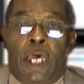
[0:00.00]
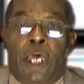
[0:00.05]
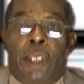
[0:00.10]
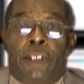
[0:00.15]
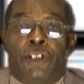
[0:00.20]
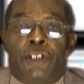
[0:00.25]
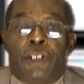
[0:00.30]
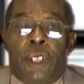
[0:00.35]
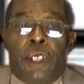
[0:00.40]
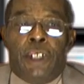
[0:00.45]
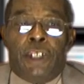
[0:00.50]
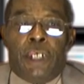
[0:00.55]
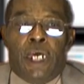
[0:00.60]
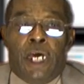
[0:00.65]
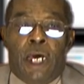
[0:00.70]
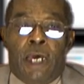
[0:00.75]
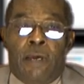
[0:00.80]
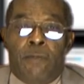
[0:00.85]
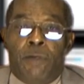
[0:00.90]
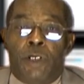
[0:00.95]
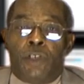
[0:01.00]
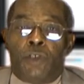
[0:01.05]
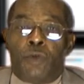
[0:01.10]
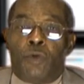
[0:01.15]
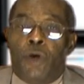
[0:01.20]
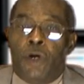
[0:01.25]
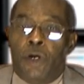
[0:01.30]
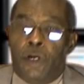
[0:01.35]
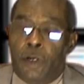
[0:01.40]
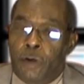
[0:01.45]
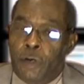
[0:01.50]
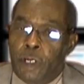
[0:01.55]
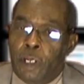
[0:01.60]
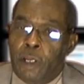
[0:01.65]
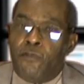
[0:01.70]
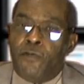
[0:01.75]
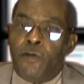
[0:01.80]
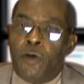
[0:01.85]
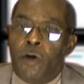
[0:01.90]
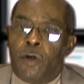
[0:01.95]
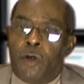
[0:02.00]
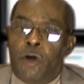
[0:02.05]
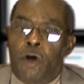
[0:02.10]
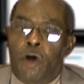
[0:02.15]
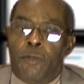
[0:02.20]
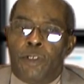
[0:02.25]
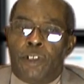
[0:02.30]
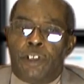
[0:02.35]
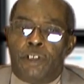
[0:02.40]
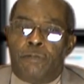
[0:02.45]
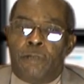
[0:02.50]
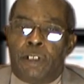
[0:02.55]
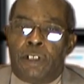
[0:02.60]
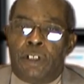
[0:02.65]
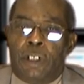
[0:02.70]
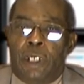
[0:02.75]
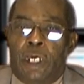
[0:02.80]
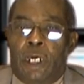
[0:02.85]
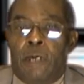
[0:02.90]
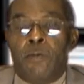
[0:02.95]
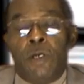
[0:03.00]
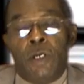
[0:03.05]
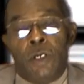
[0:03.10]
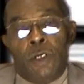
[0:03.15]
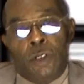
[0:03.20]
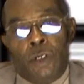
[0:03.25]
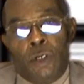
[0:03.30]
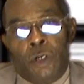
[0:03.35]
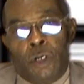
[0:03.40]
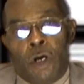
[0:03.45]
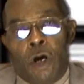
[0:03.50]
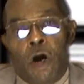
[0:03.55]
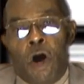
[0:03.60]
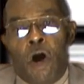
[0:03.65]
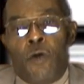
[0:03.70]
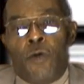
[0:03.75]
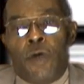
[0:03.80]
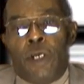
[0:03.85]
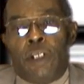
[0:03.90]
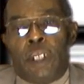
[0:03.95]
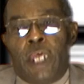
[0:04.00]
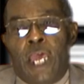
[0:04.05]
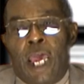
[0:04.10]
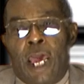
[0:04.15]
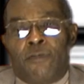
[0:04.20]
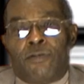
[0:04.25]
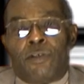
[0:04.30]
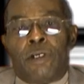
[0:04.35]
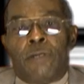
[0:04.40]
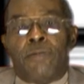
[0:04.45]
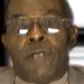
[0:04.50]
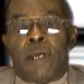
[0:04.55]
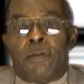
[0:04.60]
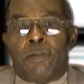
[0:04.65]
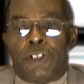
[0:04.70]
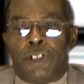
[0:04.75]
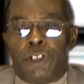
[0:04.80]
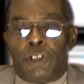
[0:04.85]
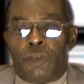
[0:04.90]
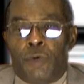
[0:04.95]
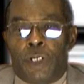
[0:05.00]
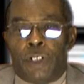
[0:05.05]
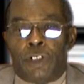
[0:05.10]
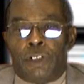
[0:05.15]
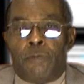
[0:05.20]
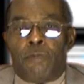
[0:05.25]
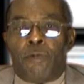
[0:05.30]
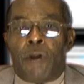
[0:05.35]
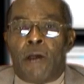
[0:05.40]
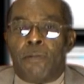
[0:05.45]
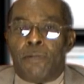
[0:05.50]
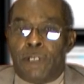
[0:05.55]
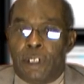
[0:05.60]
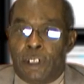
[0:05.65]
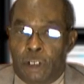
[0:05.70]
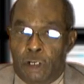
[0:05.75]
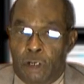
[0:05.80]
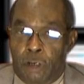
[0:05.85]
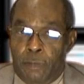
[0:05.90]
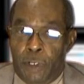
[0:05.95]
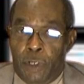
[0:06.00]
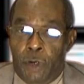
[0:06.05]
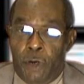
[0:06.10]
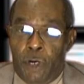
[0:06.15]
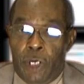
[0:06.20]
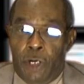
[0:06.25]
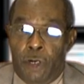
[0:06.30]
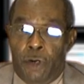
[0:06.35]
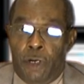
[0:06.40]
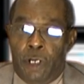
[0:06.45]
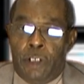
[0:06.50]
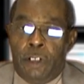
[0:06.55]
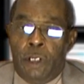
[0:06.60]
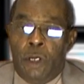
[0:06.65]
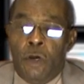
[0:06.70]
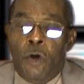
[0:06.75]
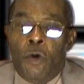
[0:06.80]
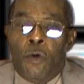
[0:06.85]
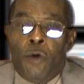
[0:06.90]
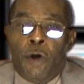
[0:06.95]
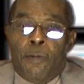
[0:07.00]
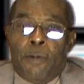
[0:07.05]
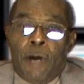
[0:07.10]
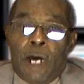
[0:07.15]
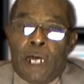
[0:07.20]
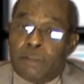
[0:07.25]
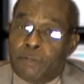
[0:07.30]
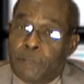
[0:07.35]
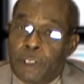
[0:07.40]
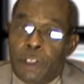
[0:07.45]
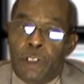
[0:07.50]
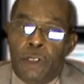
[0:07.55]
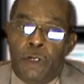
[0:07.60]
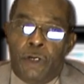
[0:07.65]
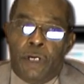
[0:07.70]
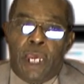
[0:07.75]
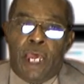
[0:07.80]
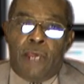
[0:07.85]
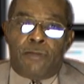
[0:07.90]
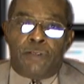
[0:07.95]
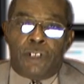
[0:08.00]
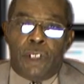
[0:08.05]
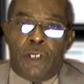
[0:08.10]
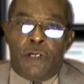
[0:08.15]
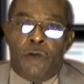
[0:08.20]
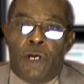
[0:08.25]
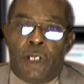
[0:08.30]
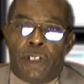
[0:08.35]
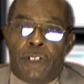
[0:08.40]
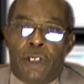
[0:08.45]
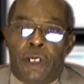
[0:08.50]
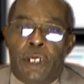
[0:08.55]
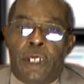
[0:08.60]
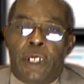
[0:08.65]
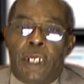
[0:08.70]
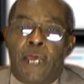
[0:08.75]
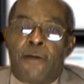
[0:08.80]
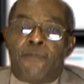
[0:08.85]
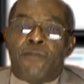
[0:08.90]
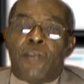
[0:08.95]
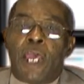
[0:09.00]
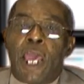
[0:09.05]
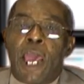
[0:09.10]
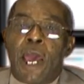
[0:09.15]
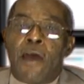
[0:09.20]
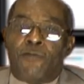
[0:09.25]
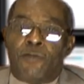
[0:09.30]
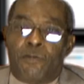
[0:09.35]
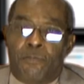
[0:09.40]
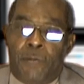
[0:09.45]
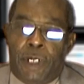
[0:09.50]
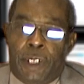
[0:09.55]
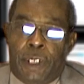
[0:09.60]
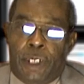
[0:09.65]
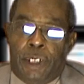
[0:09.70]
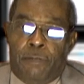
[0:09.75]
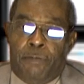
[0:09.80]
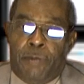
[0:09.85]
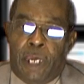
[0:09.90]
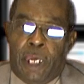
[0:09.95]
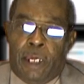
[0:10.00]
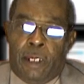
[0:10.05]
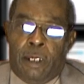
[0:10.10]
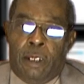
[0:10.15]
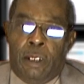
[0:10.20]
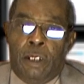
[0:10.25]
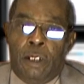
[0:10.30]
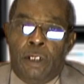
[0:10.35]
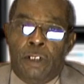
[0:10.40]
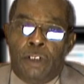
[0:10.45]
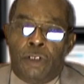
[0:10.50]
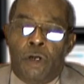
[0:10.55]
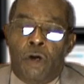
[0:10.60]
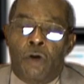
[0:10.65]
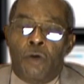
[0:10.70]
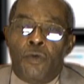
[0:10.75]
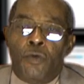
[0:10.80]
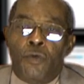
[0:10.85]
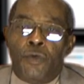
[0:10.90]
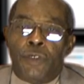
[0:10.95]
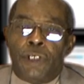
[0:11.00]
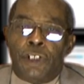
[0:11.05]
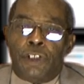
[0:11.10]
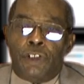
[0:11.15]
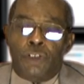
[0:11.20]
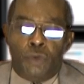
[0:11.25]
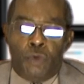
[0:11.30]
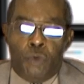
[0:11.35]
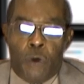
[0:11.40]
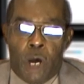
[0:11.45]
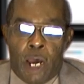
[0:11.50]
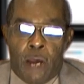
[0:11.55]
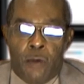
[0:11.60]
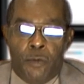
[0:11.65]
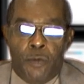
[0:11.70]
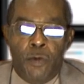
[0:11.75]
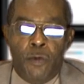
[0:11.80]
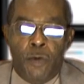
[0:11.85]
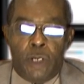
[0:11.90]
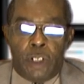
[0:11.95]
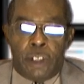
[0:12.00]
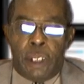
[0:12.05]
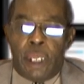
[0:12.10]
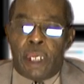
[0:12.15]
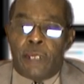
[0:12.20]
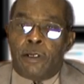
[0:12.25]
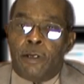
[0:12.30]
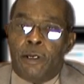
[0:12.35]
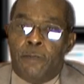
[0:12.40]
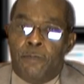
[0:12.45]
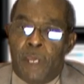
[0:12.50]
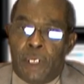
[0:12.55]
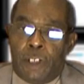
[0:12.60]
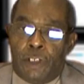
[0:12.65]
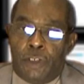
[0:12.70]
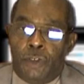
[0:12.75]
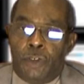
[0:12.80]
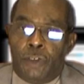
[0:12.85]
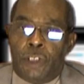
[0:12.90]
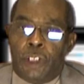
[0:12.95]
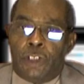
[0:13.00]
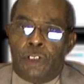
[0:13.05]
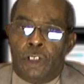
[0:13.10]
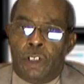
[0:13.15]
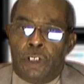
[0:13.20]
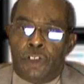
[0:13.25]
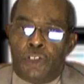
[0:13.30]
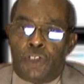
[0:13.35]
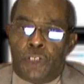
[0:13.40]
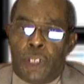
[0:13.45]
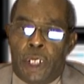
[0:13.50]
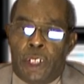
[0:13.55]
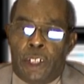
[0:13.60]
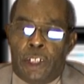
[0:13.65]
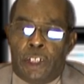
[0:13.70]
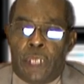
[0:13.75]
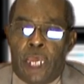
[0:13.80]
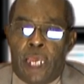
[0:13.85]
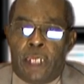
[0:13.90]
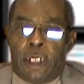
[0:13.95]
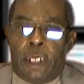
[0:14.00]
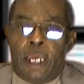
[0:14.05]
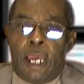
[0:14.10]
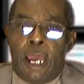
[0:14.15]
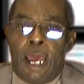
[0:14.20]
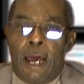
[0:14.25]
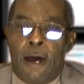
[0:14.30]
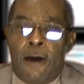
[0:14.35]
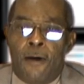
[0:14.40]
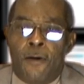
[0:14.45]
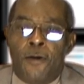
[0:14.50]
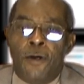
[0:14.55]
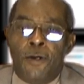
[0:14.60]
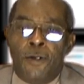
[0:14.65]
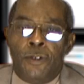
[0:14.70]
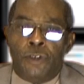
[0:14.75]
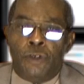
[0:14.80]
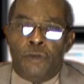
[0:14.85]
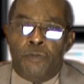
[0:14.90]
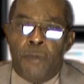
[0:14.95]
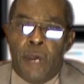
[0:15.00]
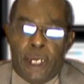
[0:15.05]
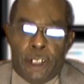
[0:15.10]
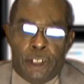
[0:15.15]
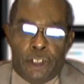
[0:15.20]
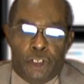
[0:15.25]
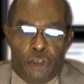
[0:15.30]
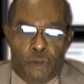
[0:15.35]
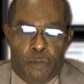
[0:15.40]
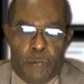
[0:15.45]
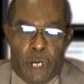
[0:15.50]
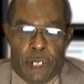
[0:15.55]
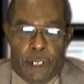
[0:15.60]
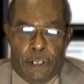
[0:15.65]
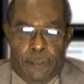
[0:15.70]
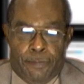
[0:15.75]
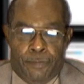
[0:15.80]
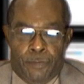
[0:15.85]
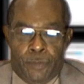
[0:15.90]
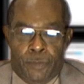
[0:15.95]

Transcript: At the same time, is where if you own a home at this present time, you're going to always have some type of situation or problem that's going to be going on where possibly you're going to have to, say, go out there and have to have some money in the bank. So this is why we want to make sure that you understand exactly how to manage your money.